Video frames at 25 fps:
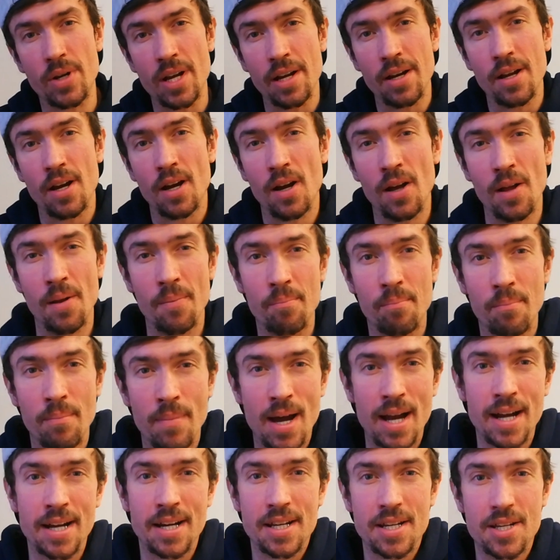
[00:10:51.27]
You can
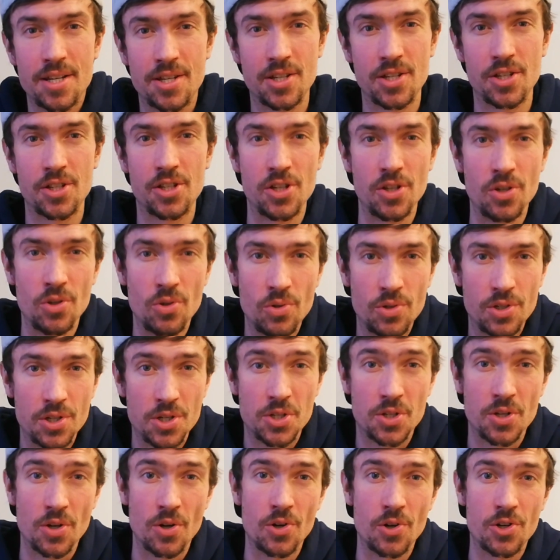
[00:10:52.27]

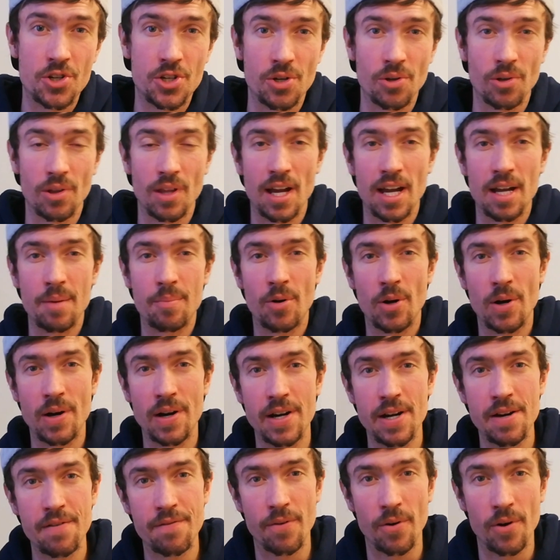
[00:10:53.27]
-2 to search your
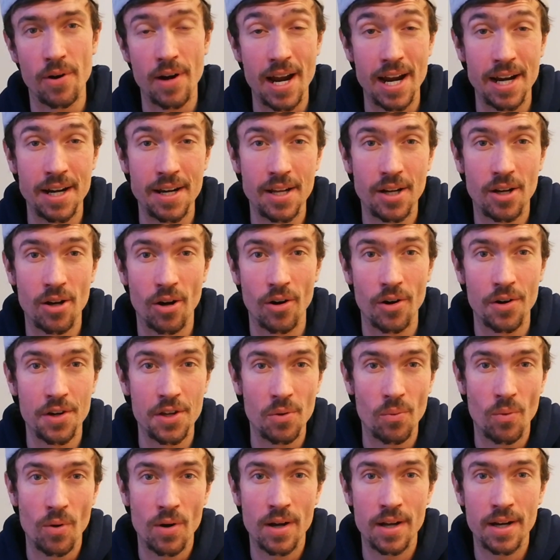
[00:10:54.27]
library for any
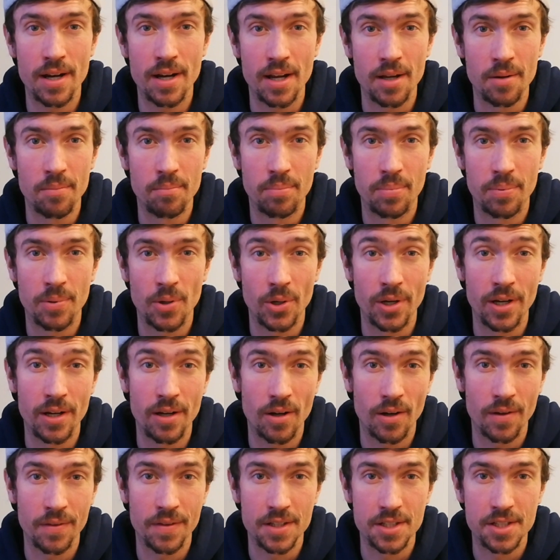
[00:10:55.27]
card you want and
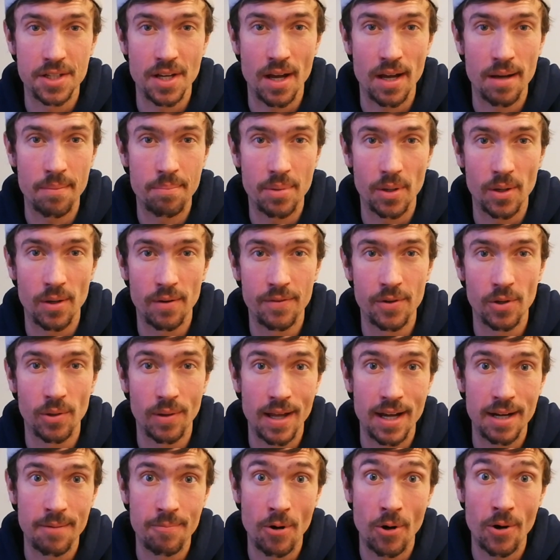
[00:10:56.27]
put it on the top of
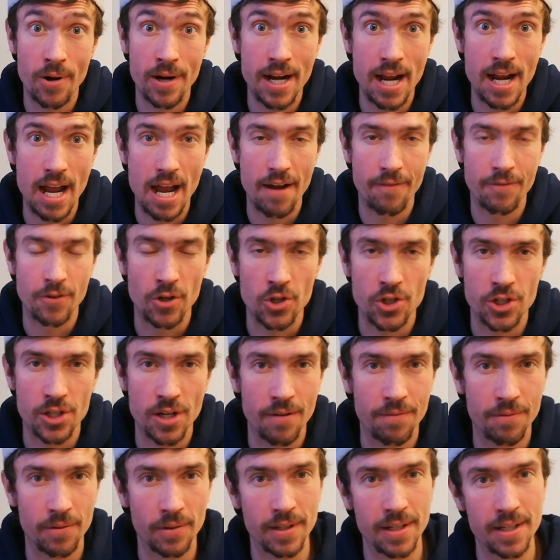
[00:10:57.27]
your library after
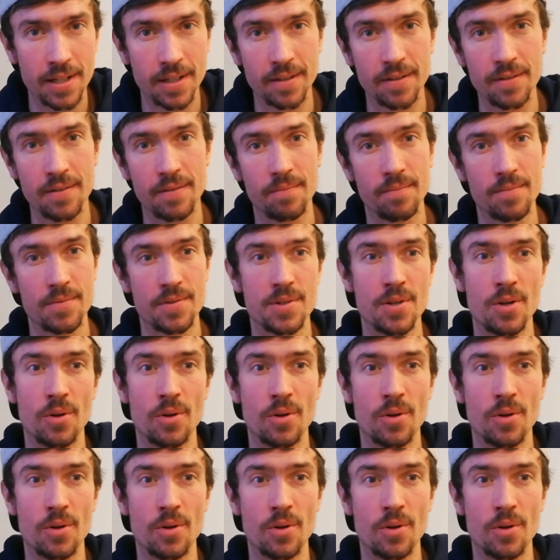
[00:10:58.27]
shuffling.